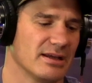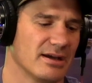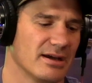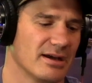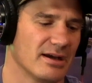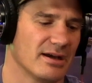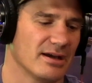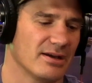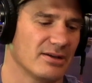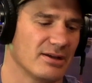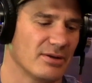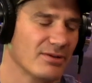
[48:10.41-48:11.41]
I
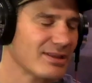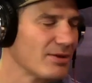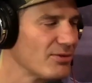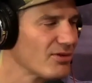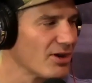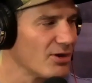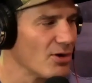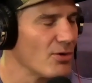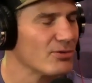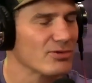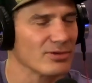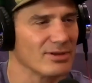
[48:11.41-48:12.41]
think it was like
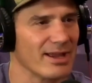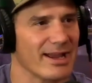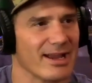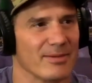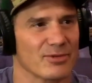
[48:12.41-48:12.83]
goats or lambs